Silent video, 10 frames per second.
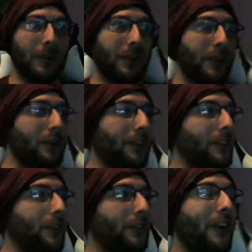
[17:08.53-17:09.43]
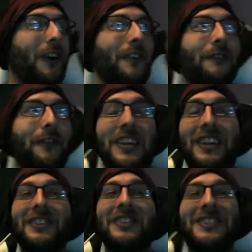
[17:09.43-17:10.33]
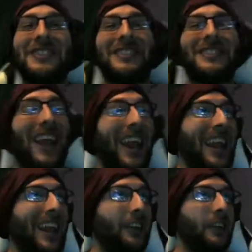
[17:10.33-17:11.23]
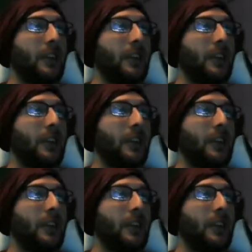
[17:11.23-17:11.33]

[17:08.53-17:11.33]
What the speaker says: Those heals are freaking insane.